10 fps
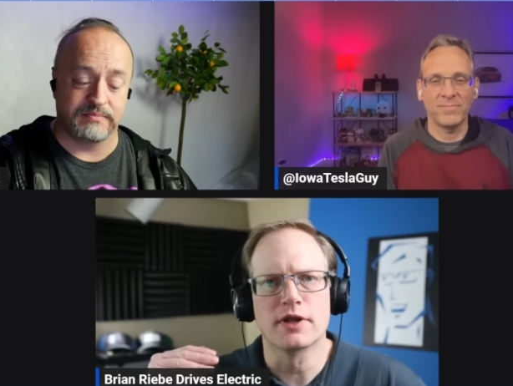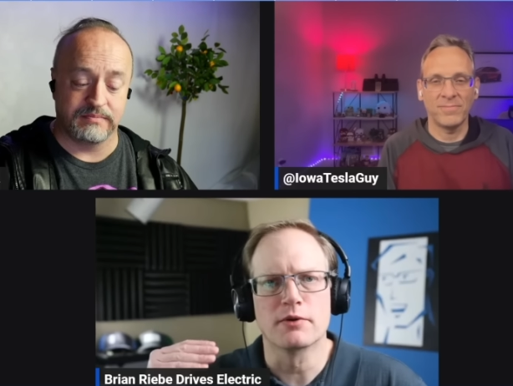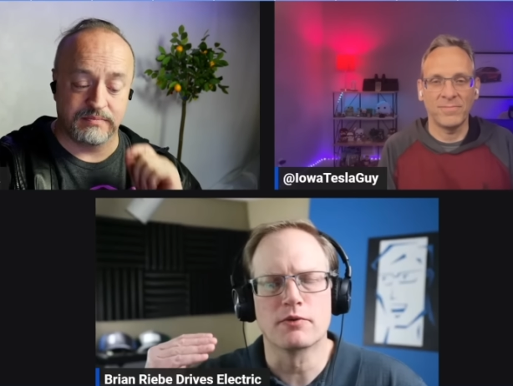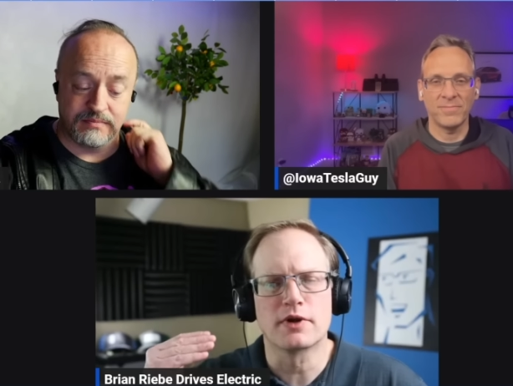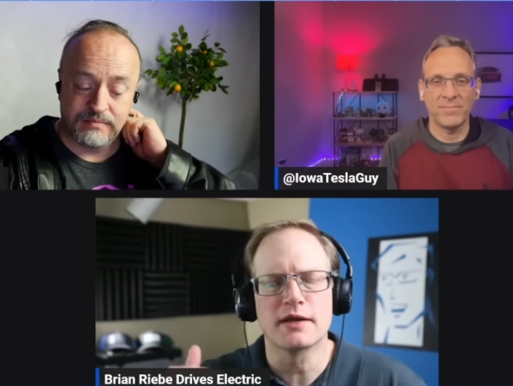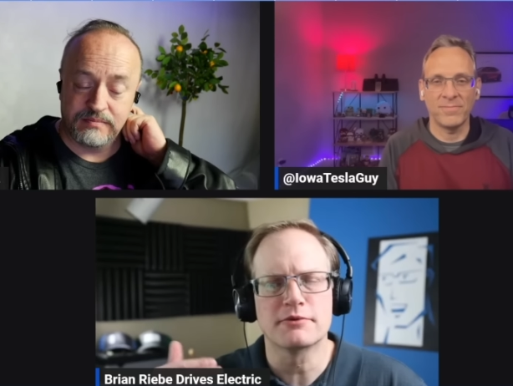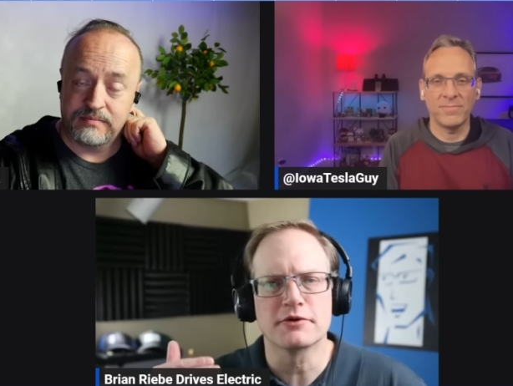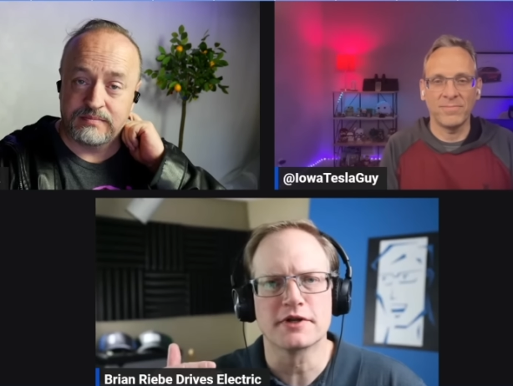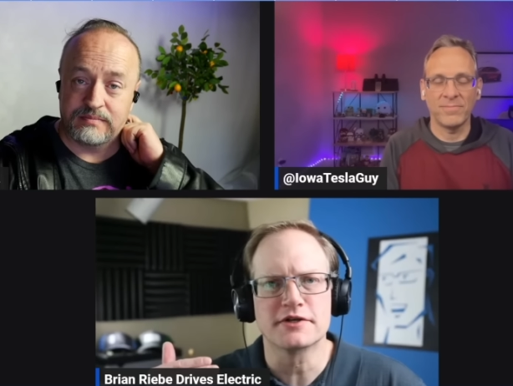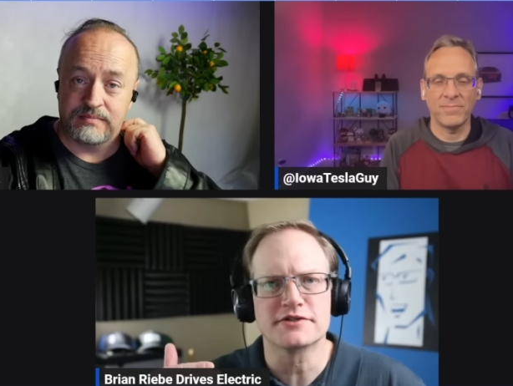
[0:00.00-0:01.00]
Speaker 1: we
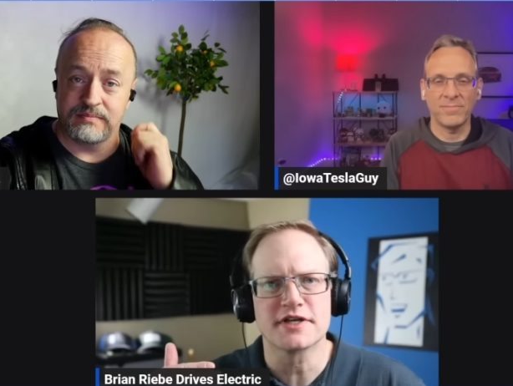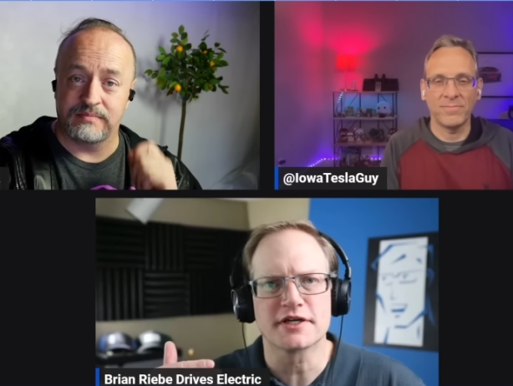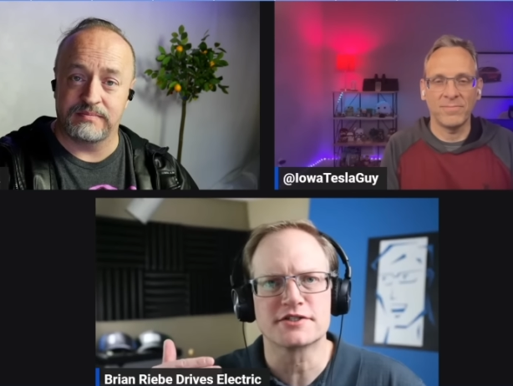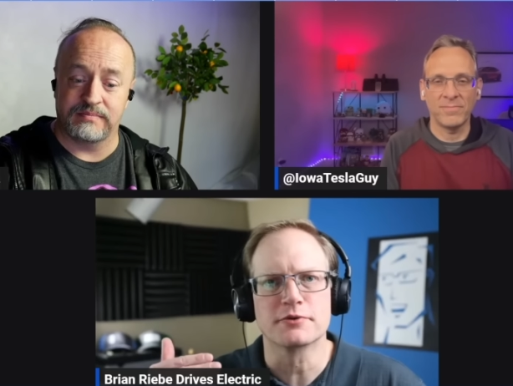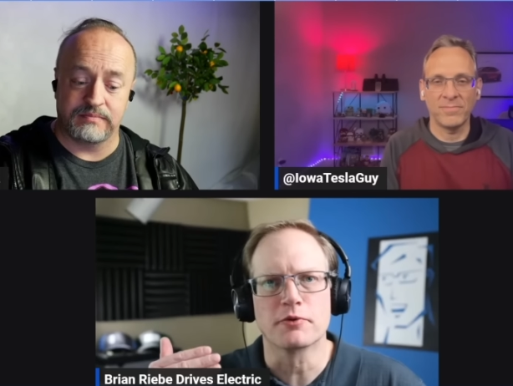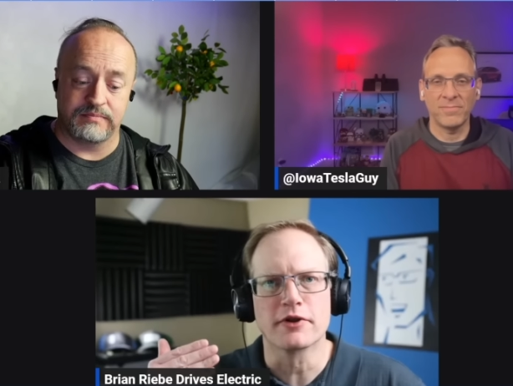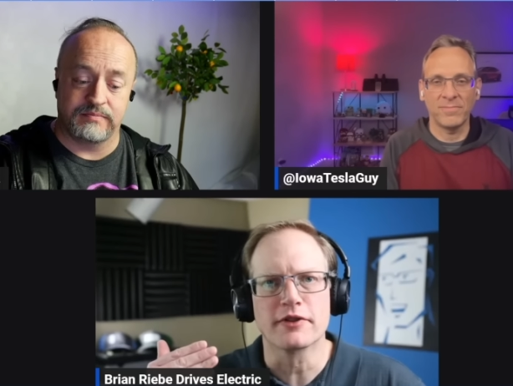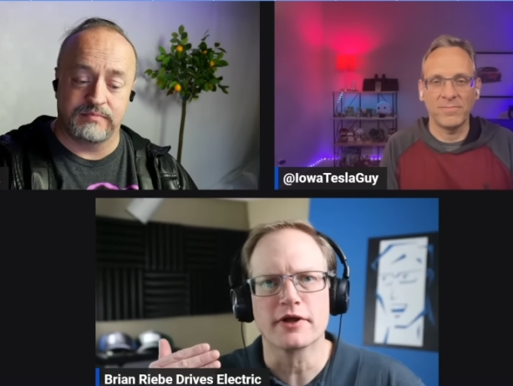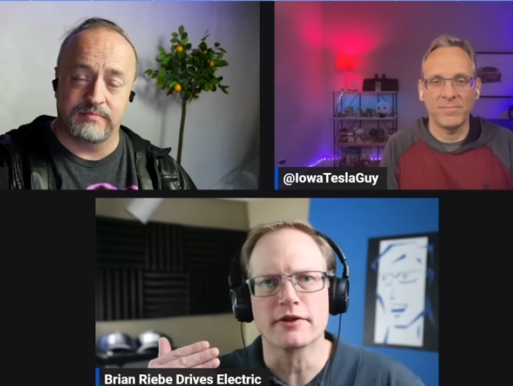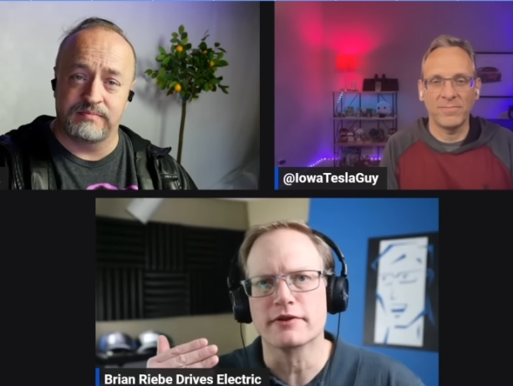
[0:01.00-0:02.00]
came to an intersection
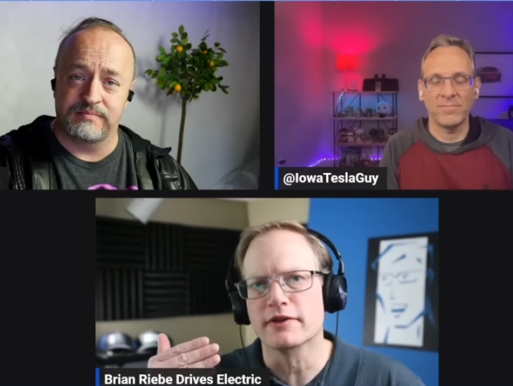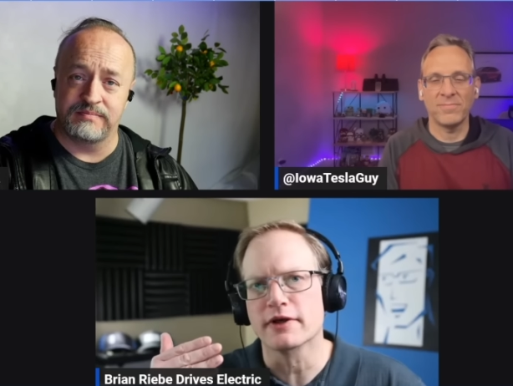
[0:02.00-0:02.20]
where the